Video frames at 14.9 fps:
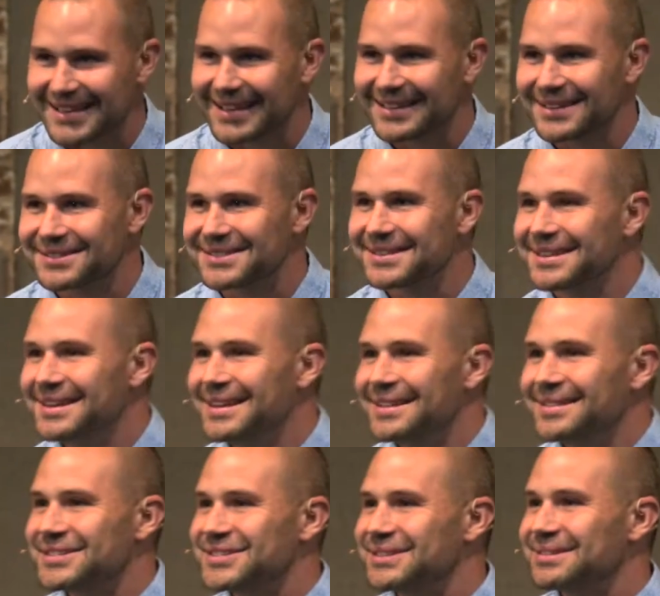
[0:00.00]
Like, there's
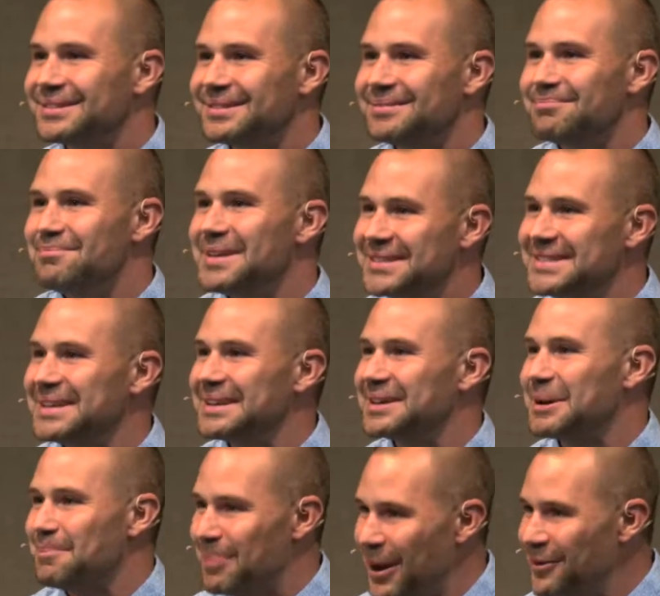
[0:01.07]
this missing
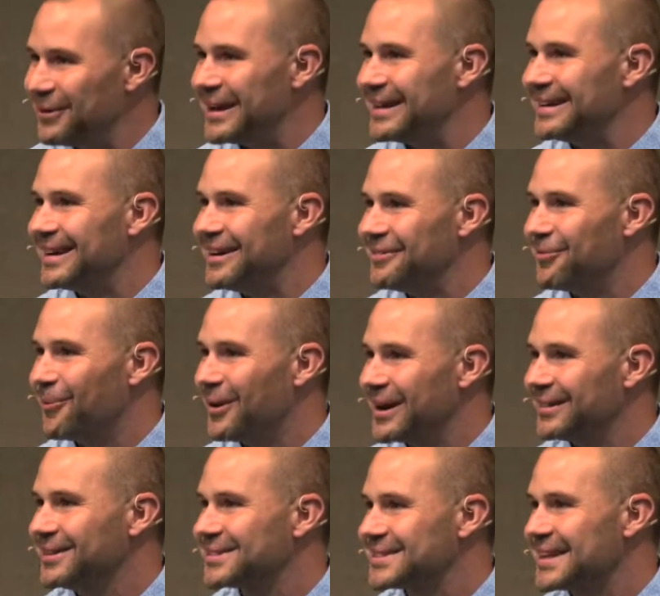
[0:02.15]
component of what
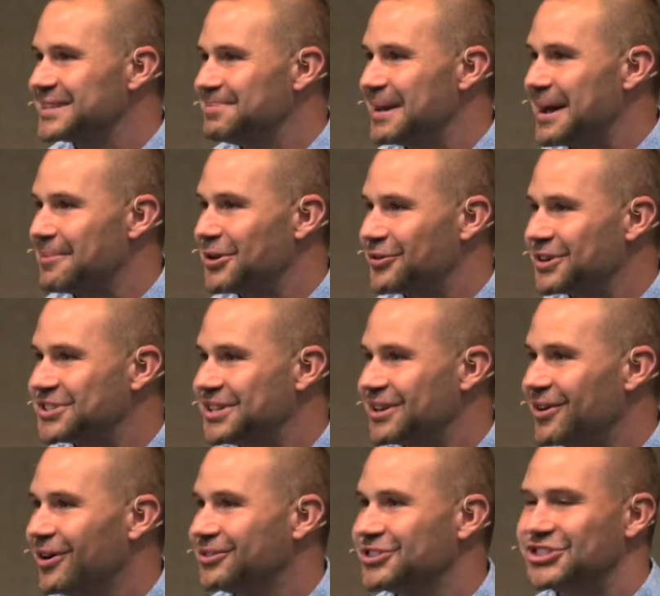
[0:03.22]
it looks like to become a Christian
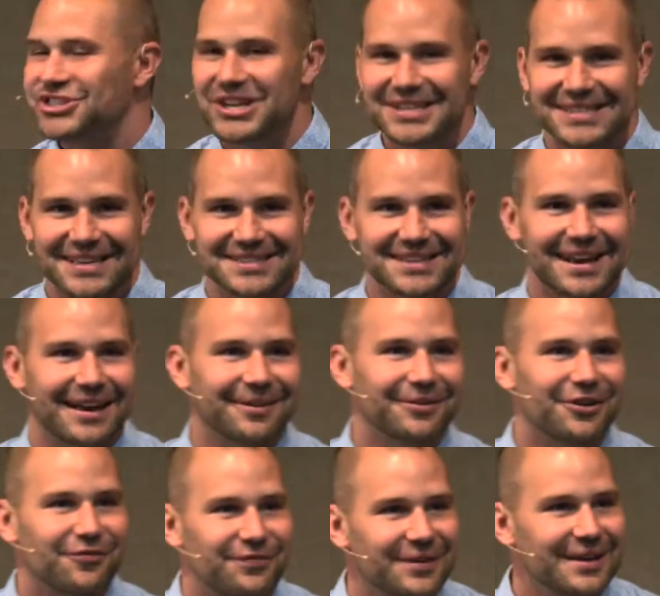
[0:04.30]
called Jesus. And I don't
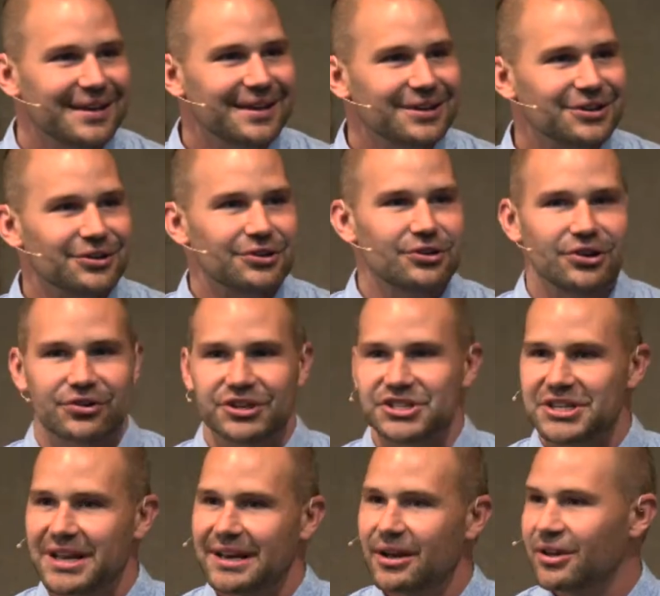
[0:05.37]
know if you're new to
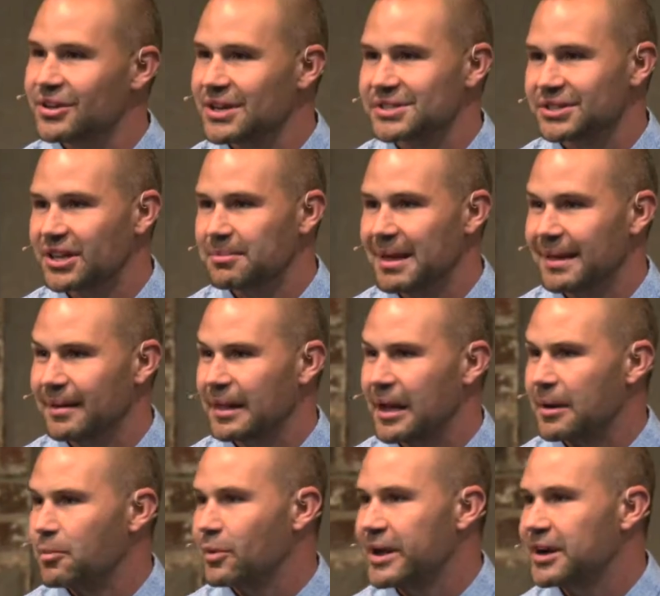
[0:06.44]
Christianity, all you guys are looking at me
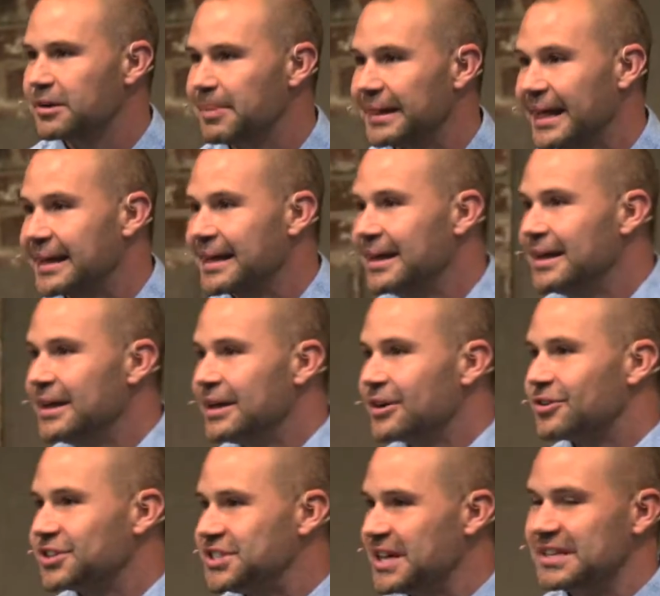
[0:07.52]
like I'm weird, but like,
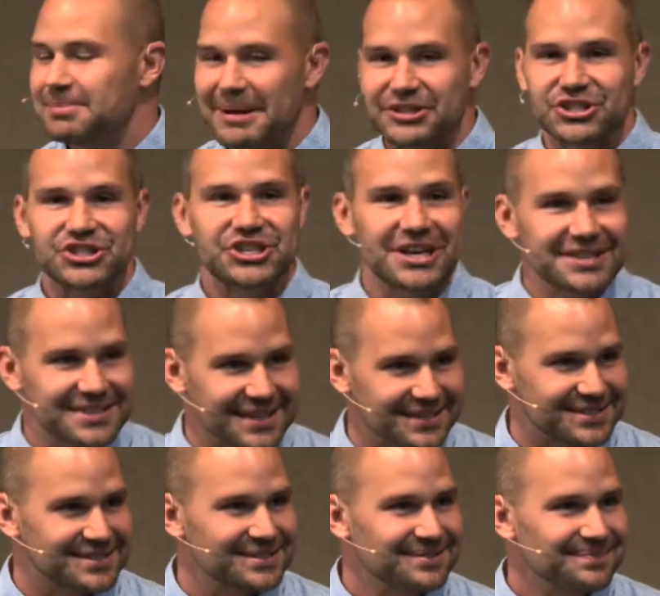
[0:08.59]
Christianity is about
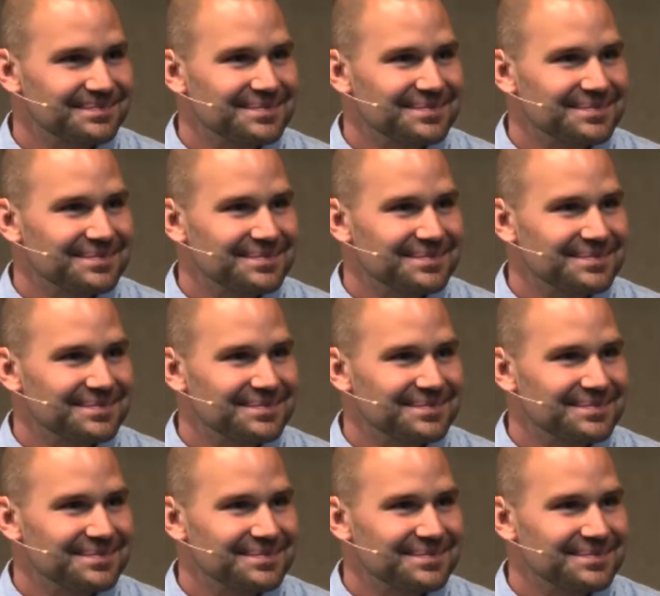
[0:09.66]
Jesus.